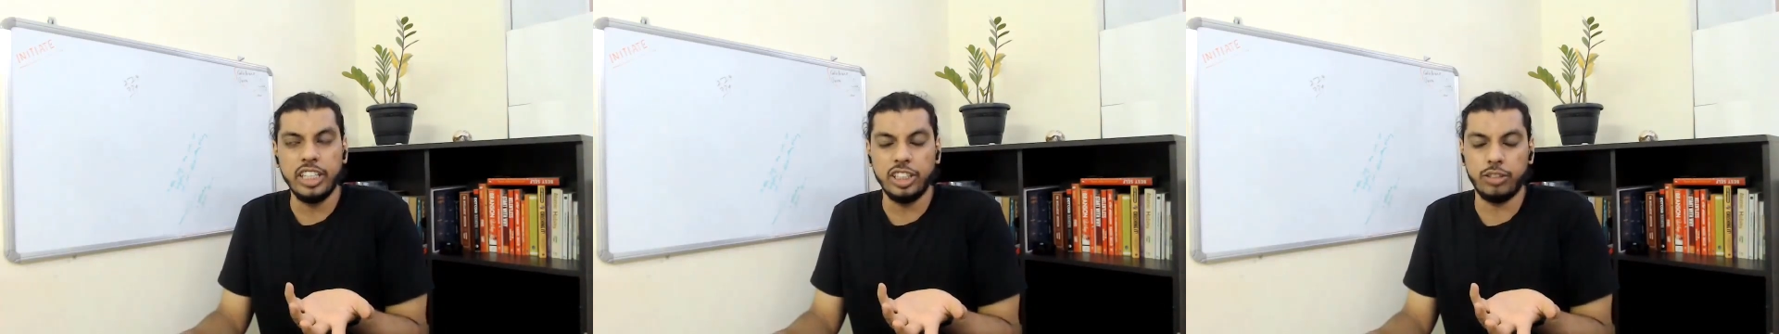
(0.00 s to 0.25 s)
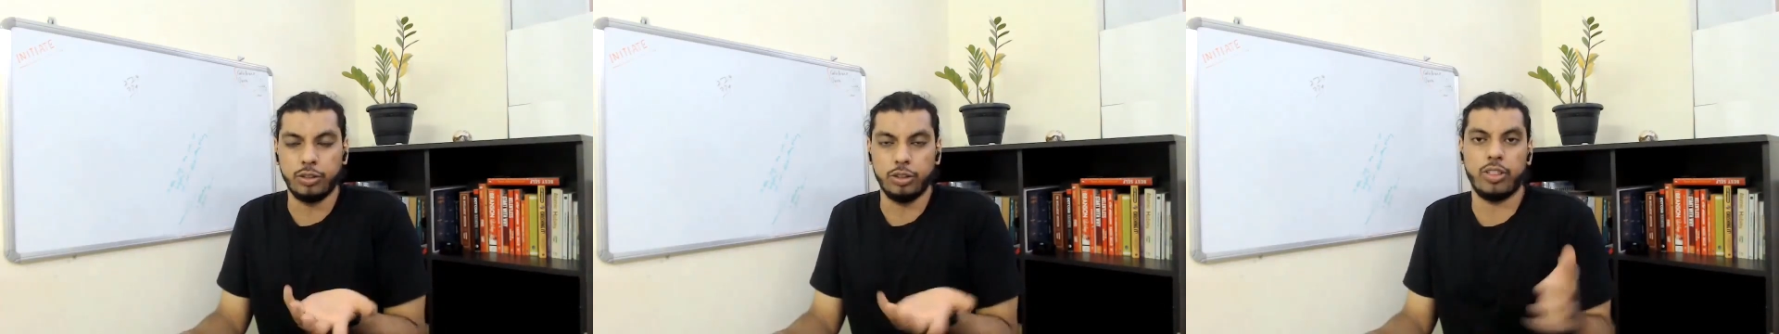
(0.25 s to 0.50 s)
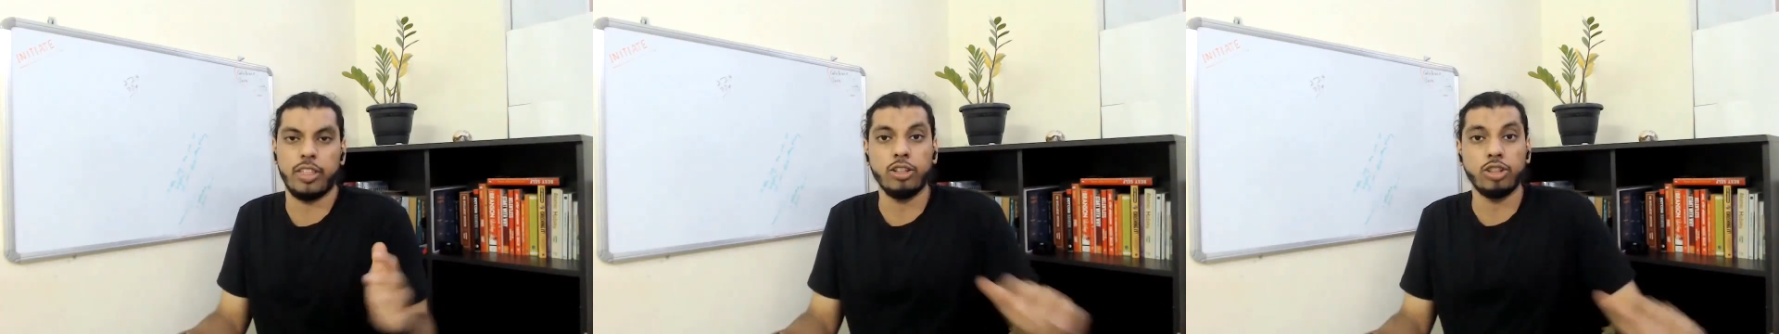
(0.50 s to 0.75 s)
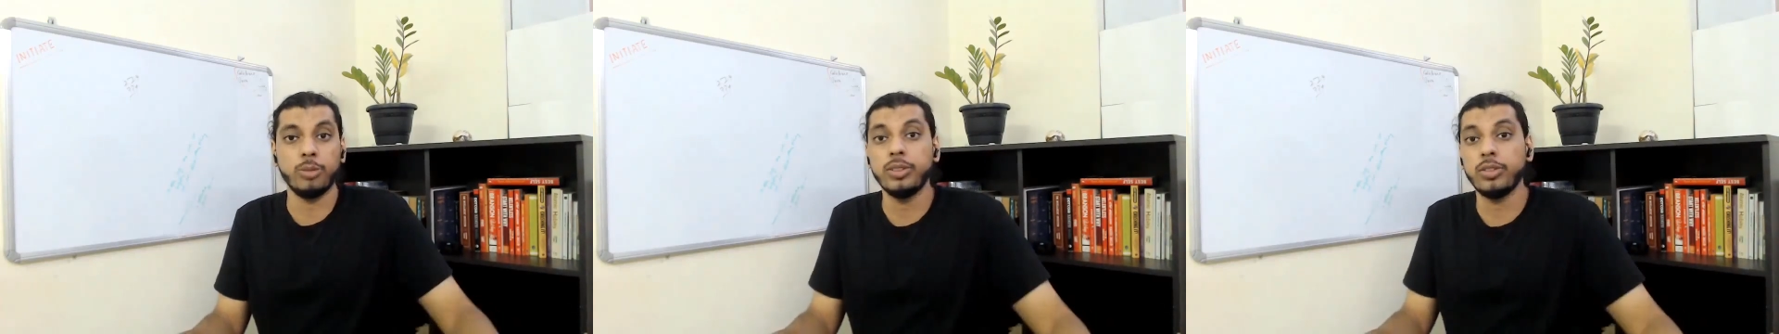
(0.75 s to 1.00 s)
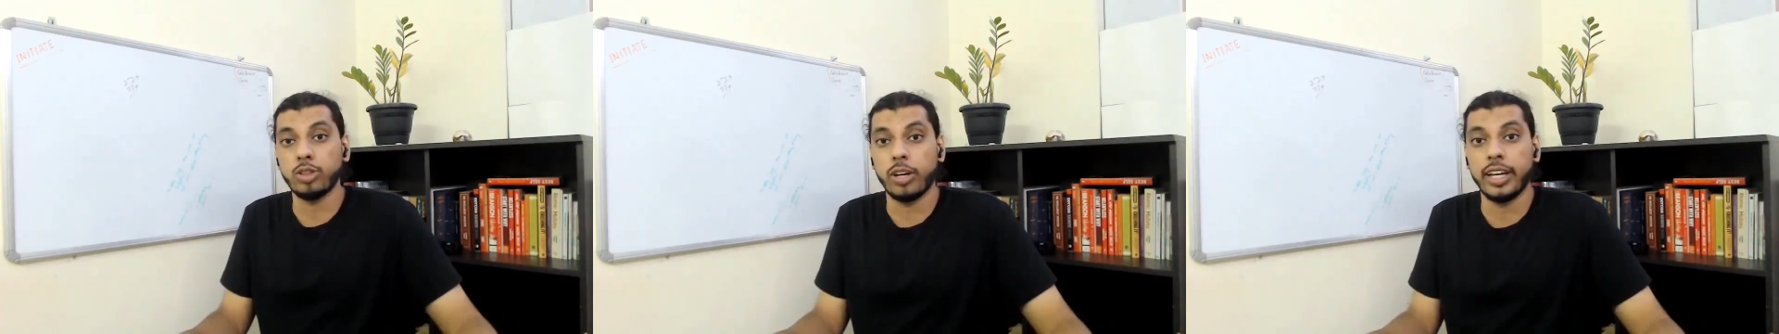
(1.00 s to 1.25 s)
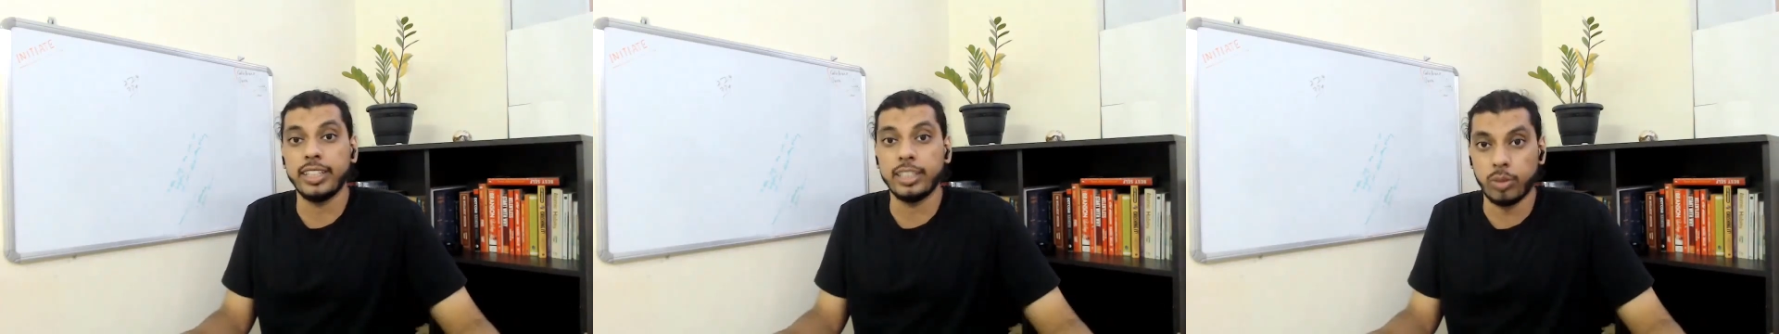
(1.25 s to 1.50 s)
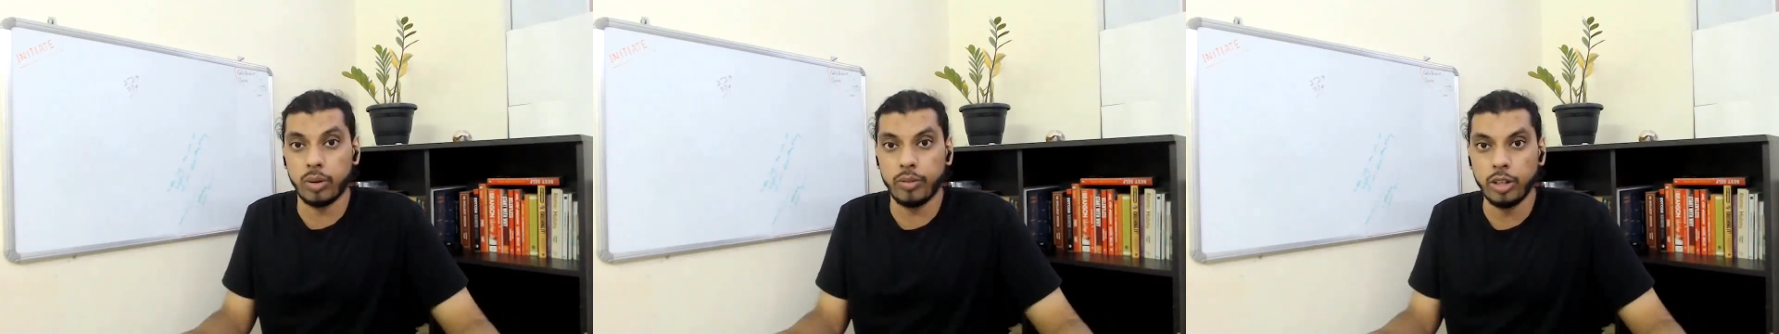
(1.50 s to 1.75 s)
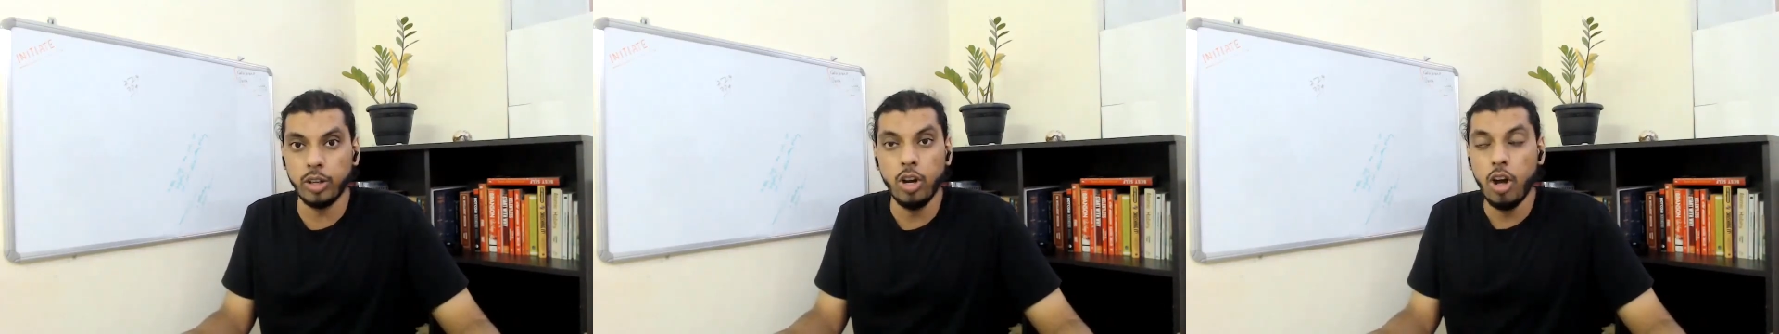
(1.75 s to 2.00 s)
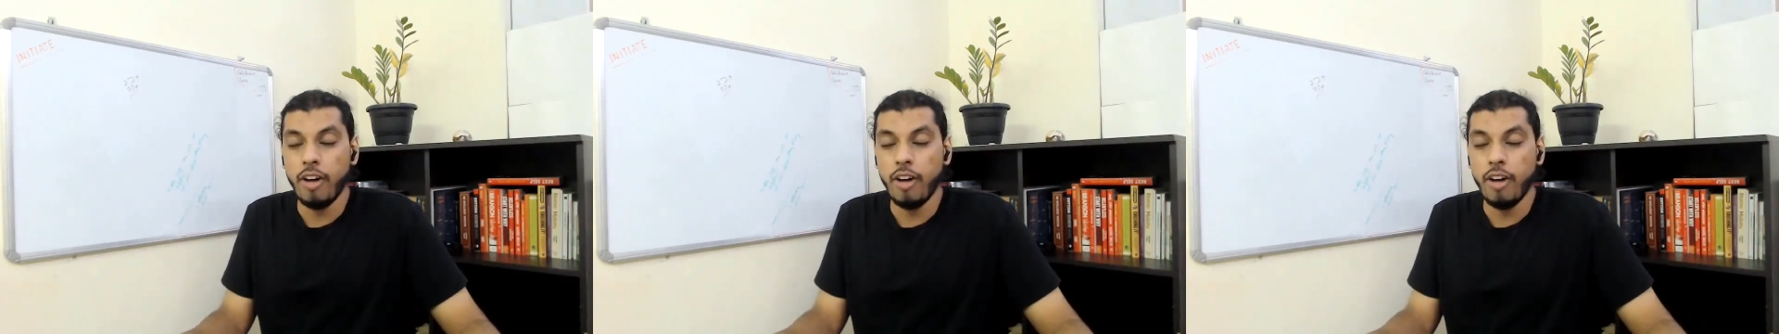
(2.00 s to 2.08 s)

easy for you. Thank you so much for joining in this one video.